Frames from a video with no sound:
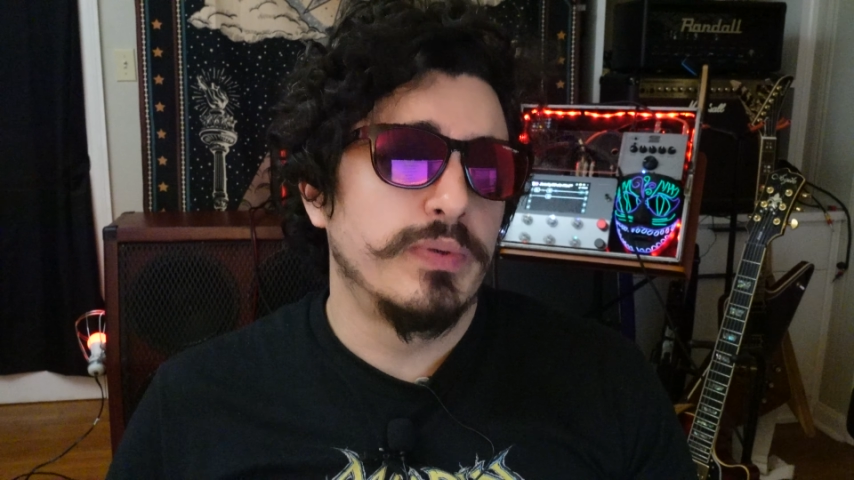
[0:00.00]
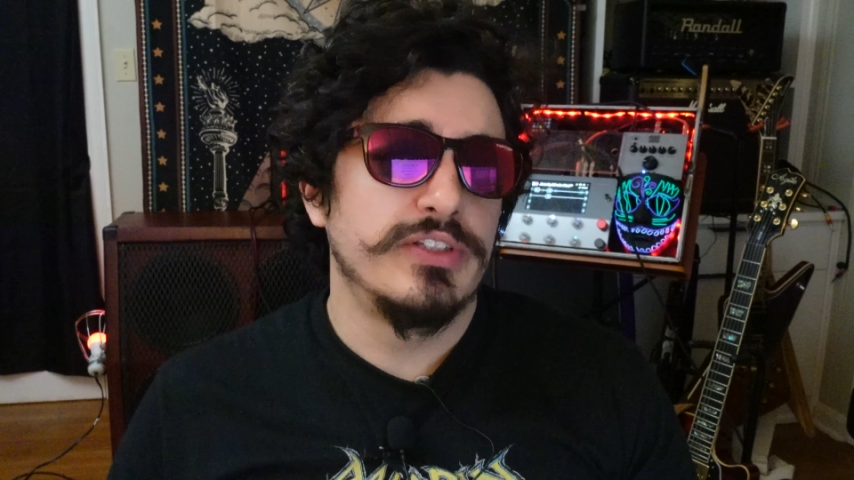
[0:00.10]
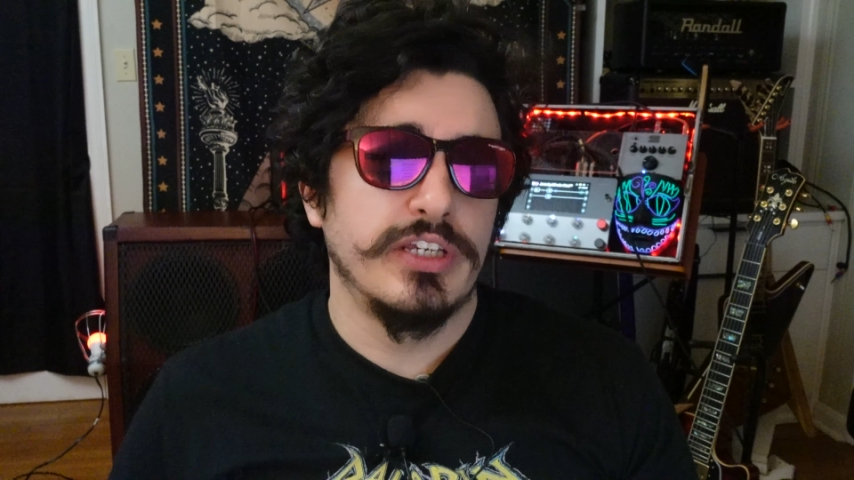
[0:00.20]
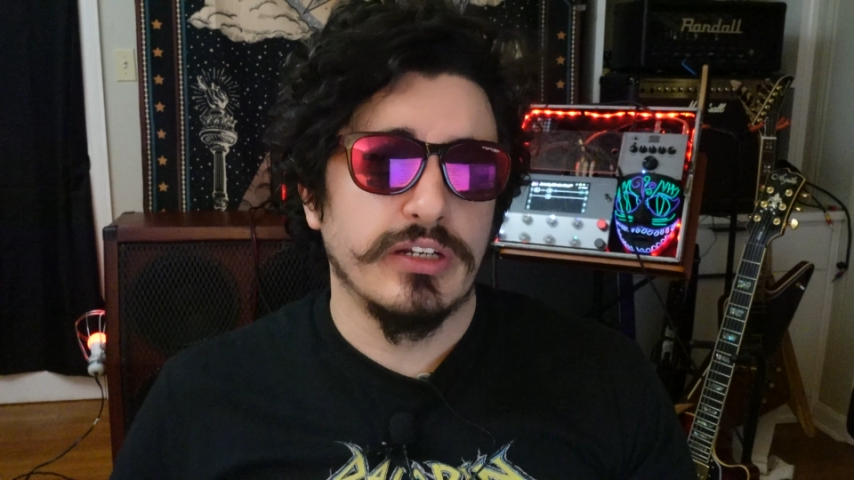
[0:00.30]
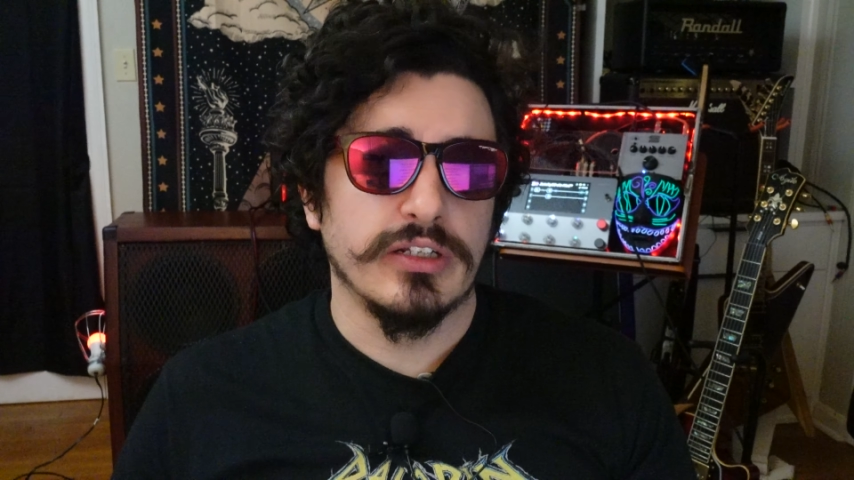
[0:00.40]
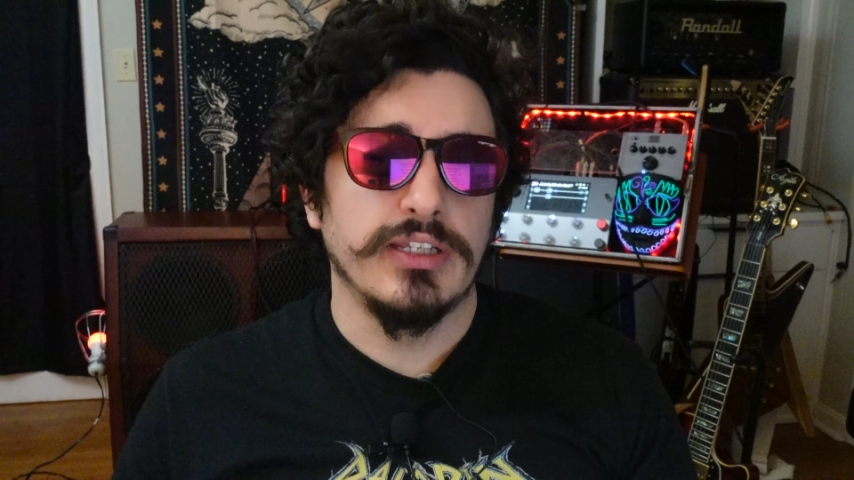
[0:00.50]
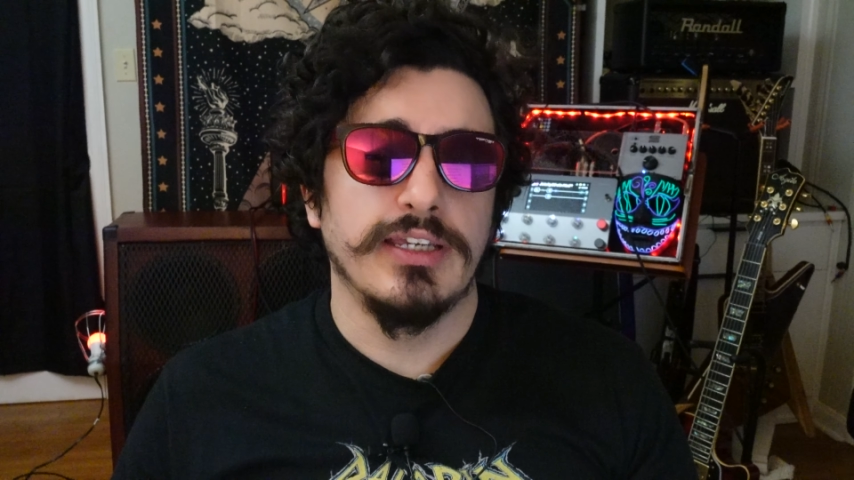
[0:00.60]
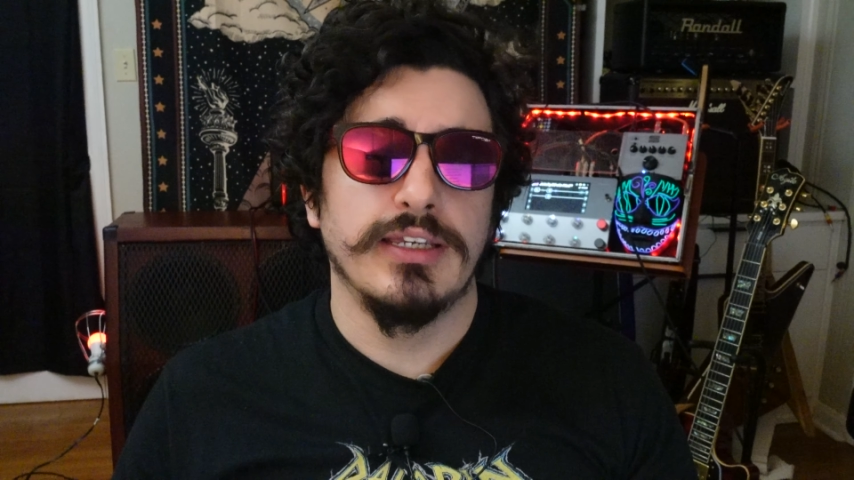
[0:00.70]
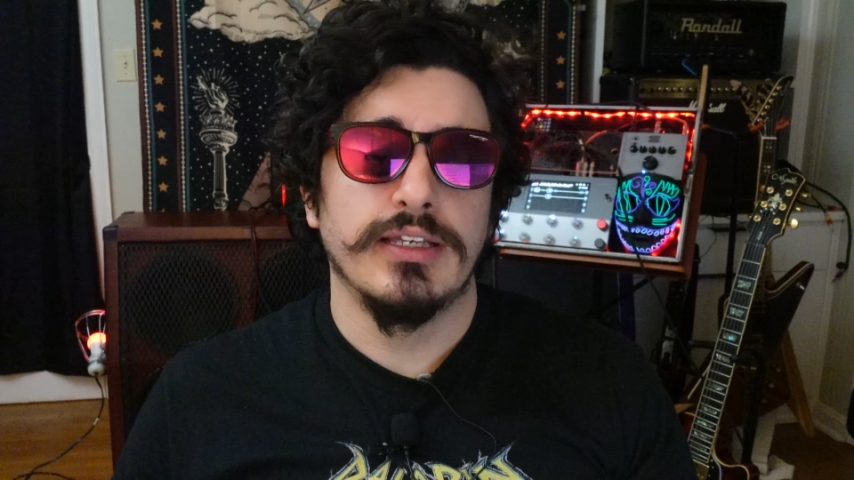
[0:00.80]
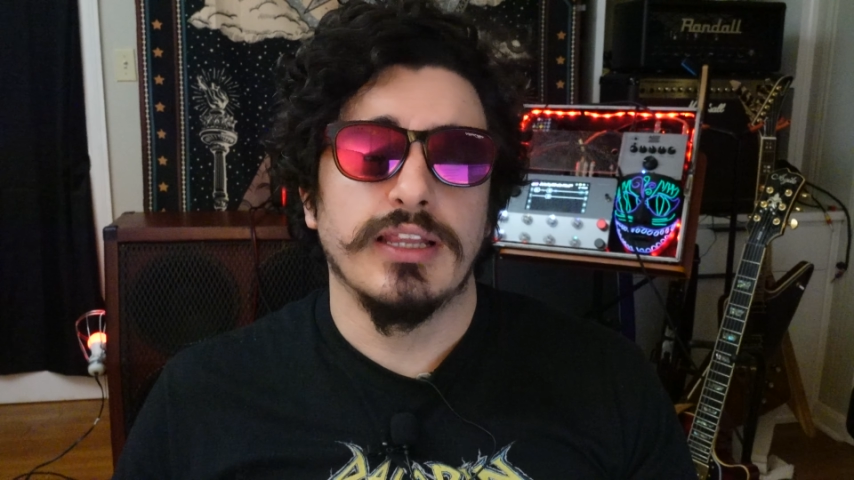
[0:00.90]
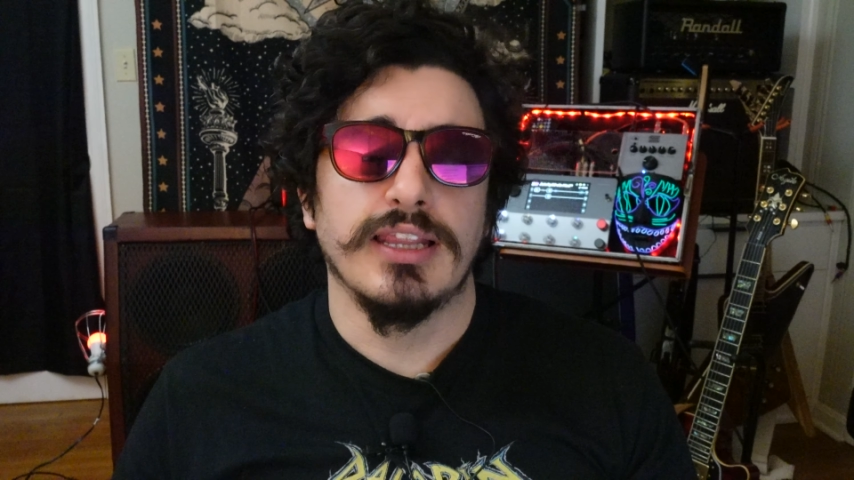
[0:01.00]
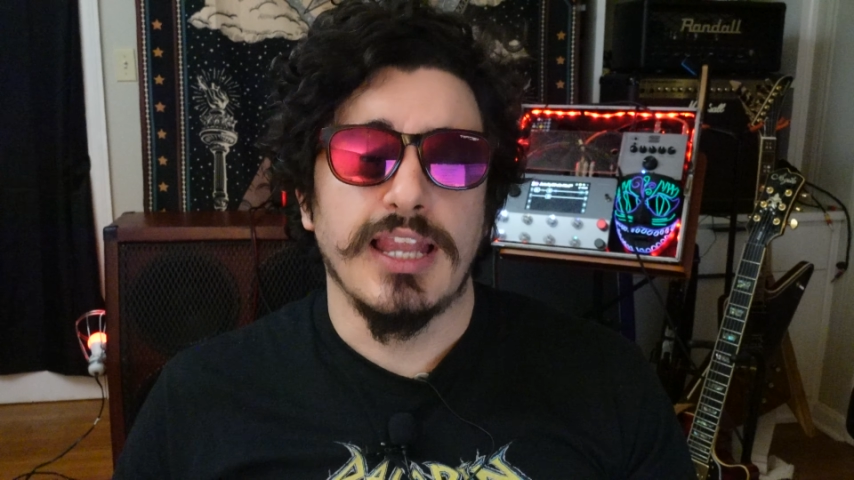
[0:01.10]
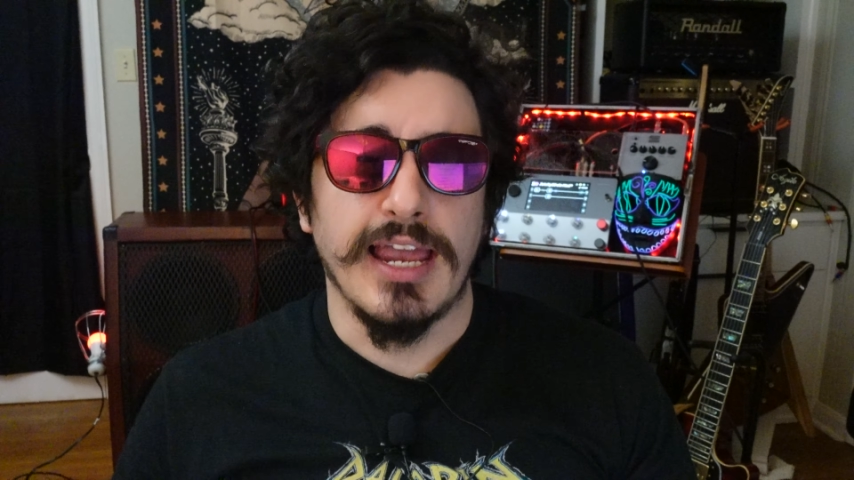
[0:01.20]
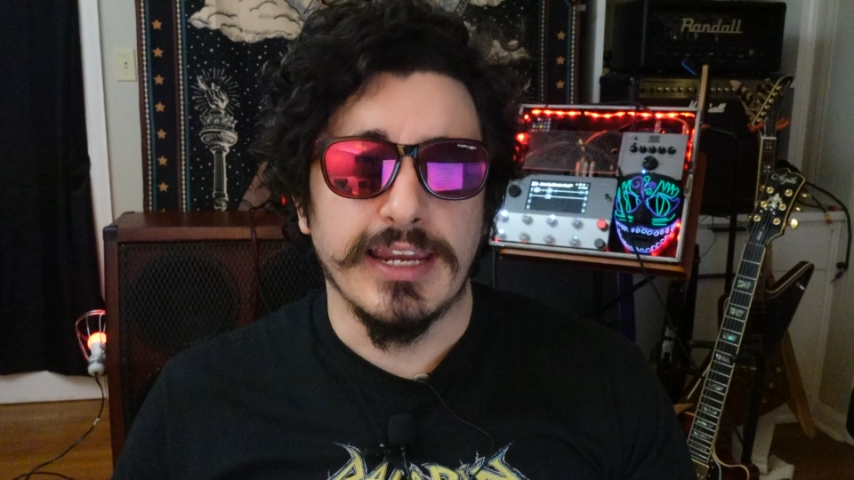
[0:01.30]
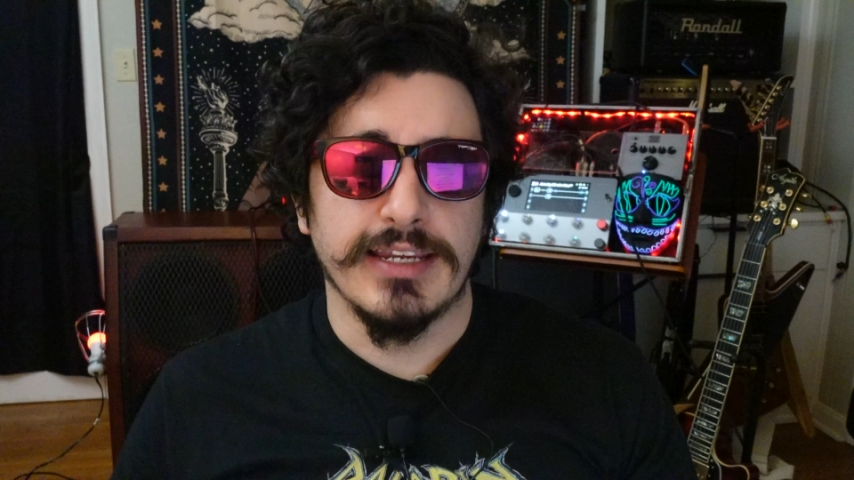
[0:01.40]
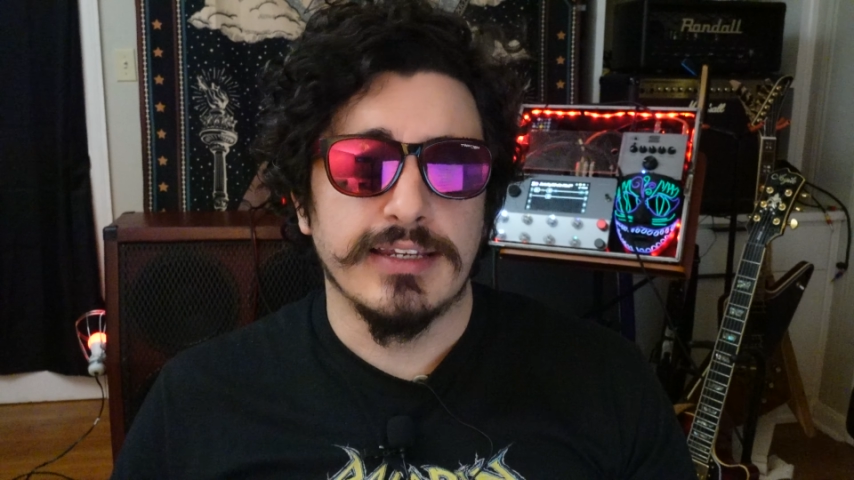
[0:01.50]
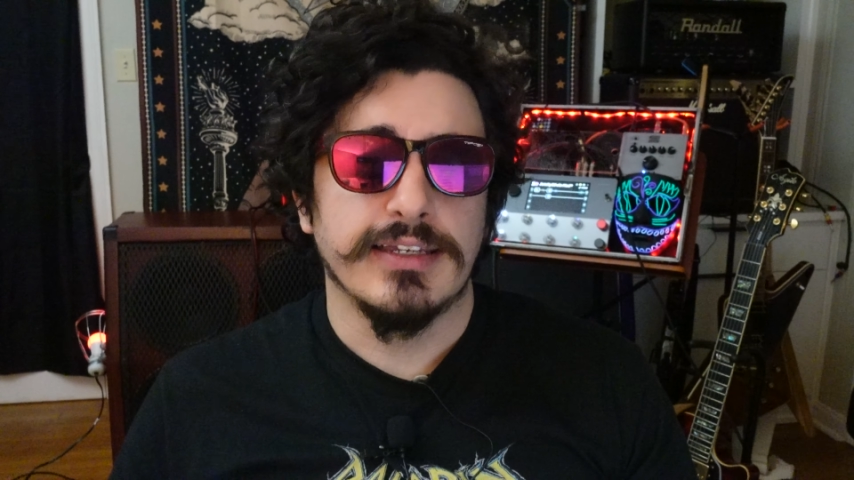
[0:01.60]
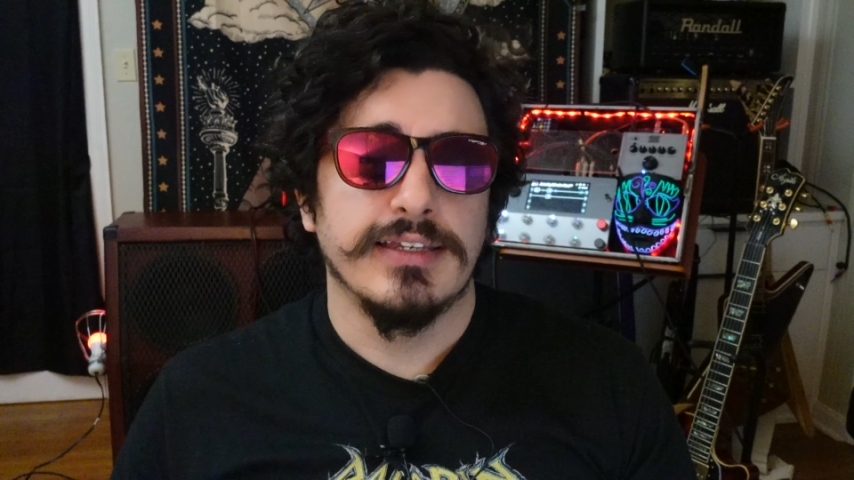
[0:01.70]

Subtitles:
particularly like